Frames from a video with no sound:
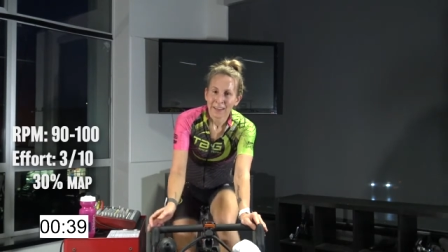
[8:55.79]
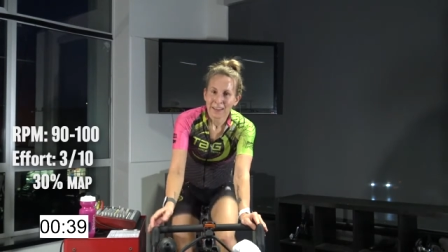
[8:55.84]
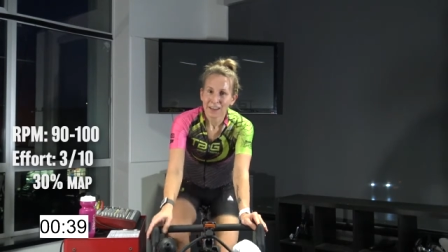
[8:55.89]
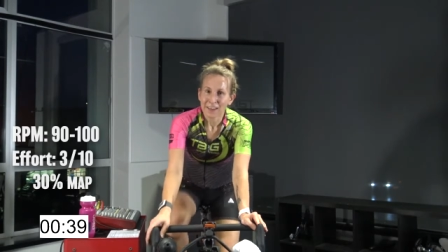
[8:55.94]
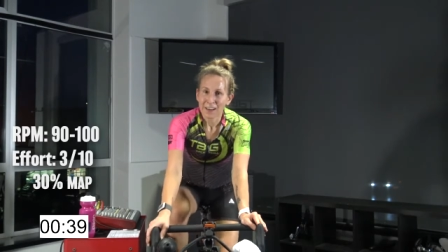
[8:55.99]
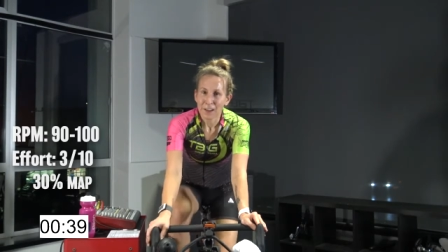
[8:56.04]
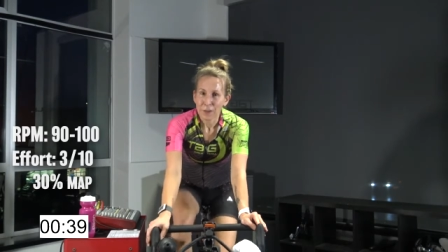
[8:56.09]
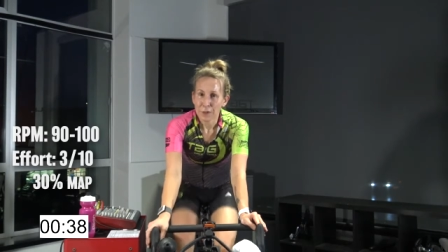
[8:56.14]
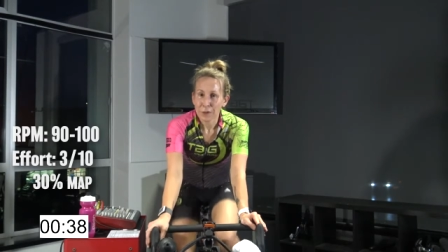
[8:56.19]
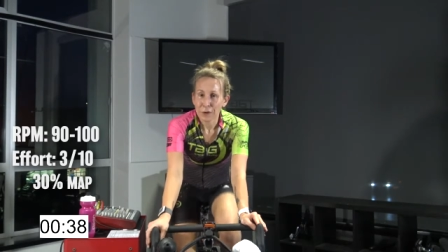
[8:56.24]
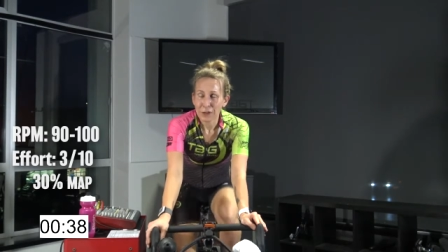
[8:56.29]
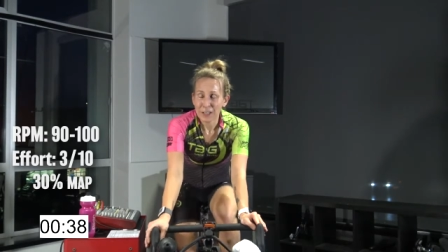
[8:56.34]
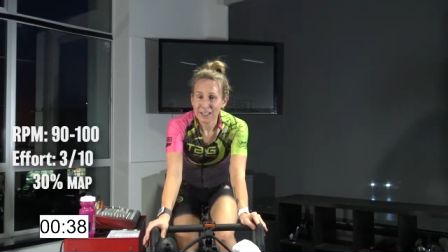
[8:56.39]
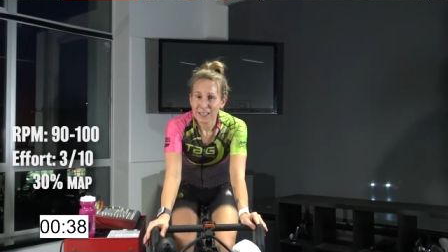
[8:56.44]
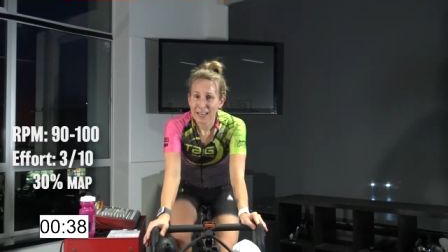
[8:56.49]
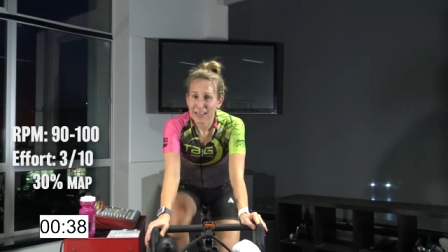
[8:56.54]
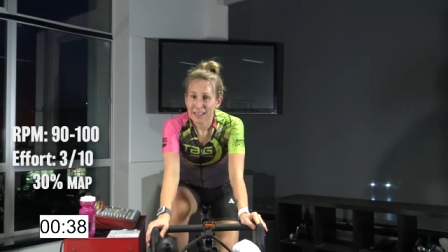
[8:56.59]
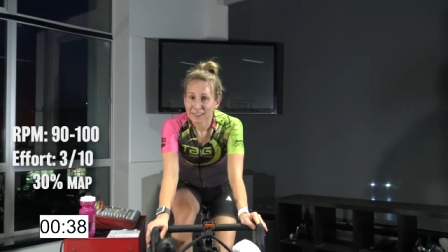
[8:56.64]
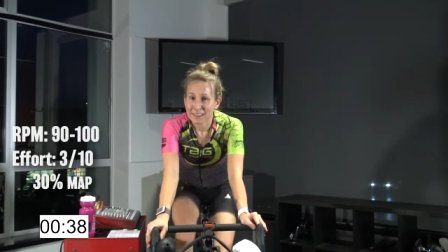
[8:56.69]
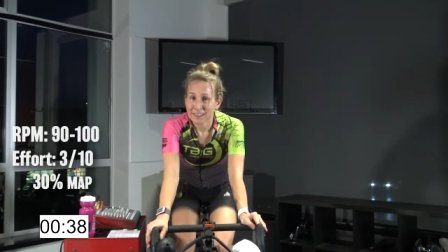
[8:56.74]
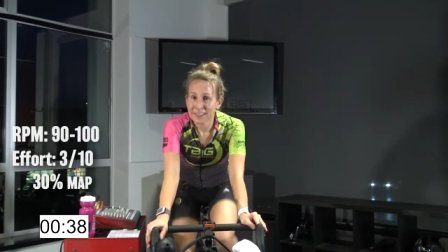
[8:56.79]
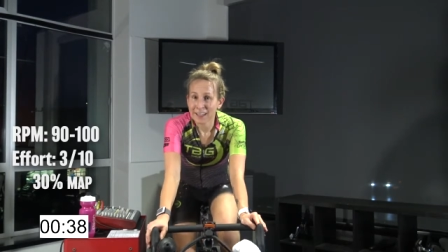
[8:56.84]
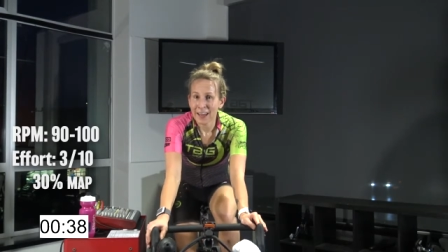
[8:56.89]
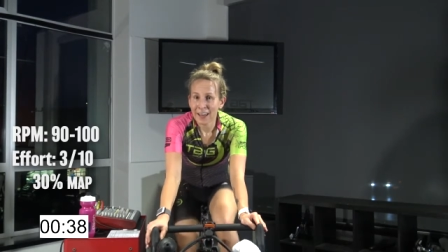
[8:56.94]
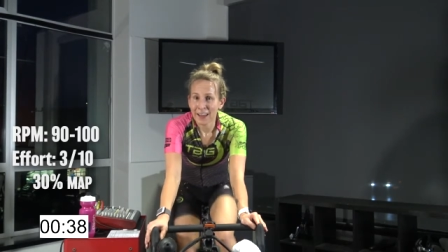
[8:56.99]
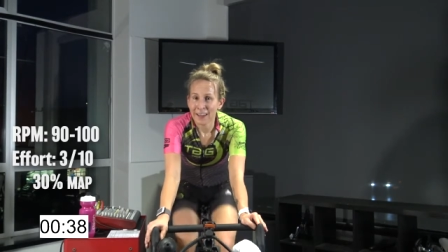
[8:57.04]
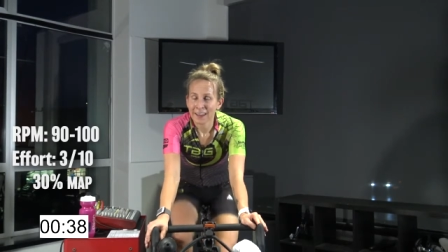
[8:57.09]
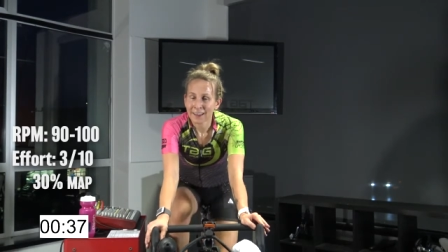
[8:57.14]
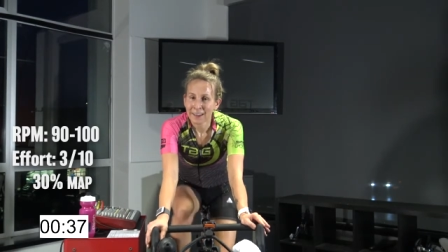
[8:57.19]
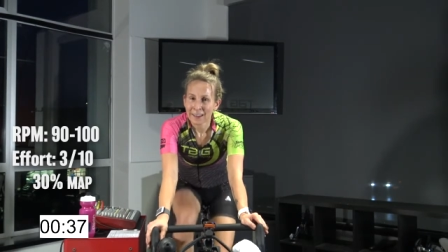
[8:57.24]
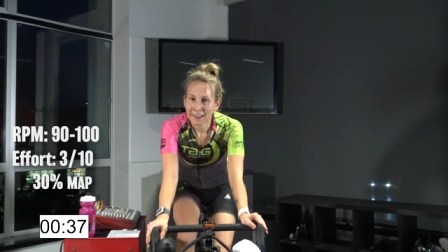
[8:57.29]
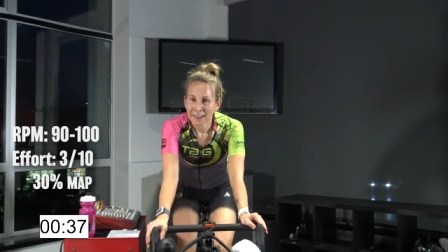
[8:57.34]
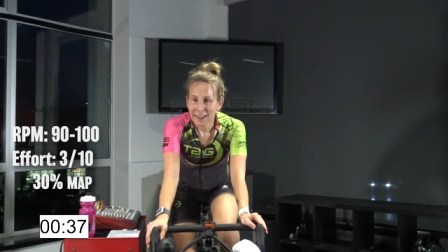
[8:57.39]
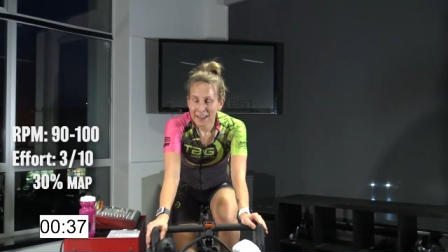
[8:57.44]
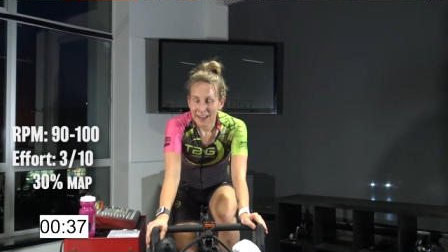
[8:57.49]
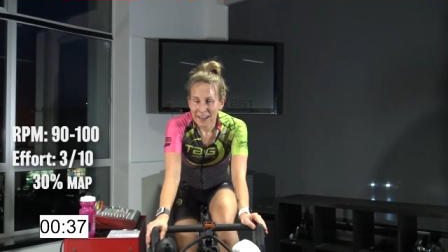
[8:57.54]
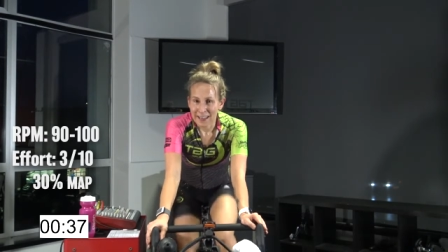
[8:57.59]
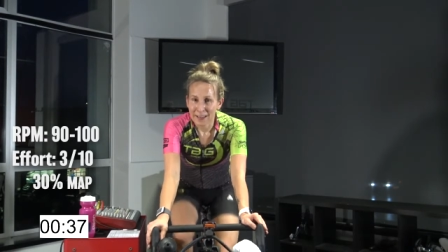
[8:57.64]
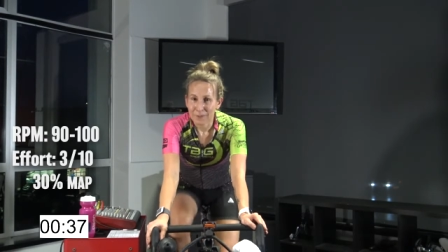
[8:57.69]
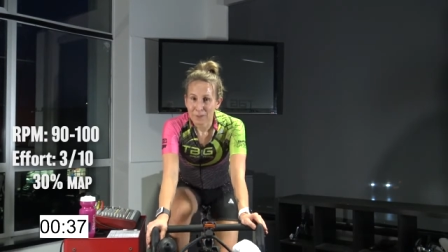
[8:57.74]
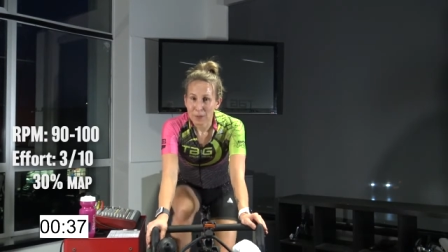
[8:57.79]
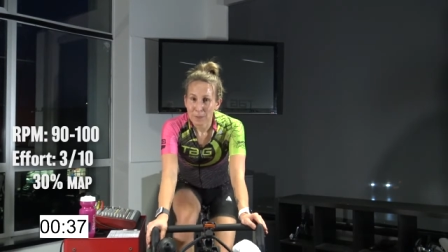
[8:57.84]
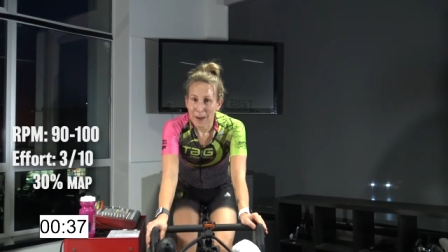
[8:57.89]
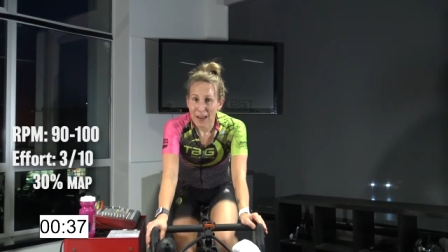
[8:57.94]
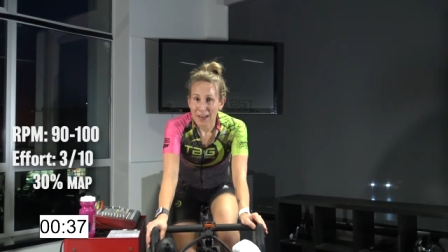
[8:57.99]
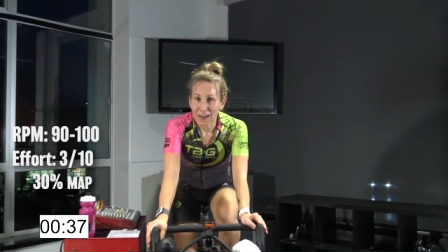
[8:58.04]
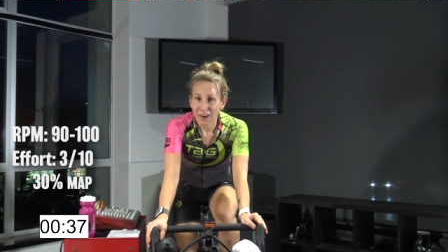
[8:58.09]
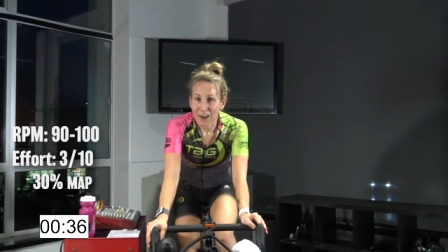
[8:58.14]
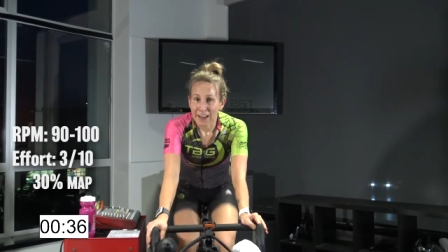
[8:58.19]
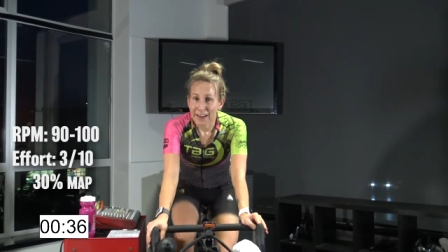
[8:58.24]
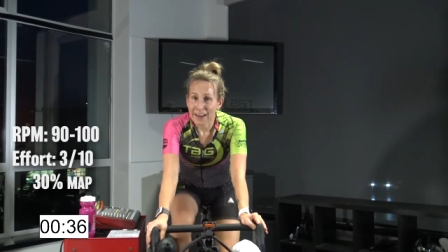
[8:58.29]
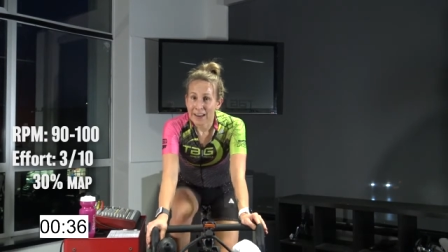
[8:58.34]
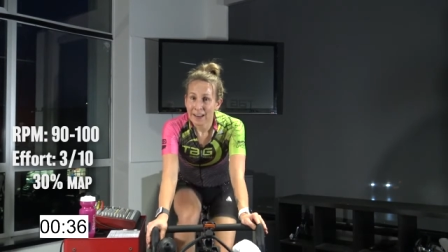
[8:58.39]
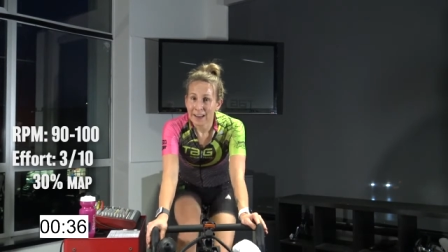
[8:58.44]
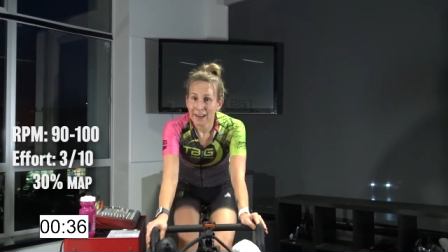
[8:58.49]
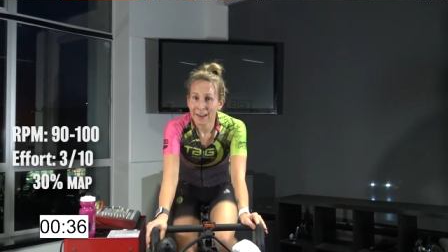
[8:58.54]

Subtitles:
Got another 30 seconds, and then we're back on.